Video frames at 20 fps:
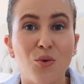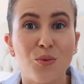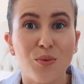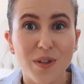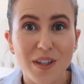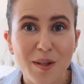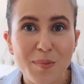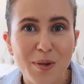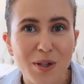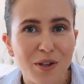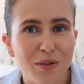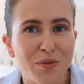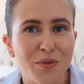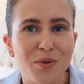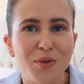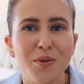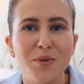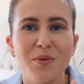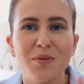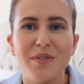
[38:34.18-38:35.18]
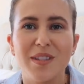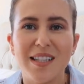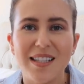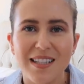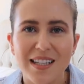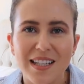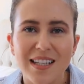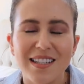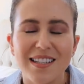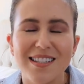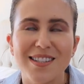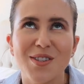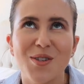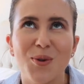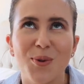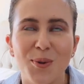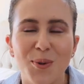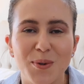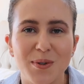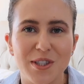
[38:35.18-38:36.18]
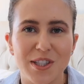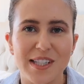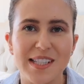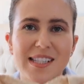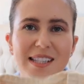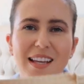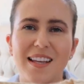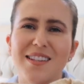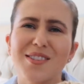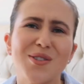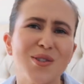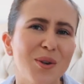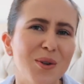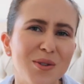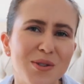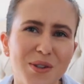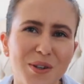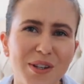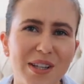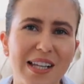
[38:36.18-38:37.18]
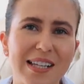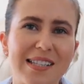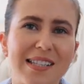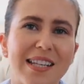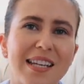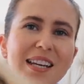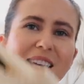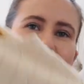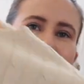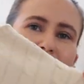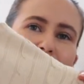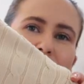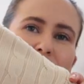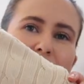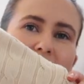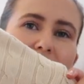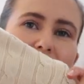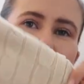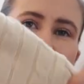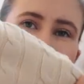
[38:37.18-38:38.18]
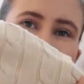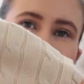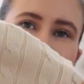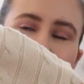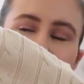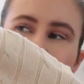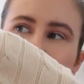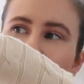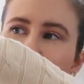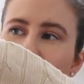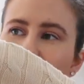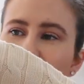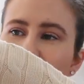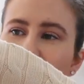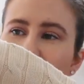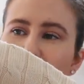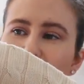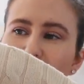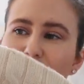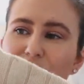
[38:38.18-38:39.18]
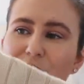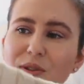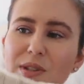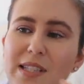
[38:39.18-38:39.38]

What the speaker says: Really beautiful. The knit is gorgeous. Like, so, so classic. Absolutely love this color too.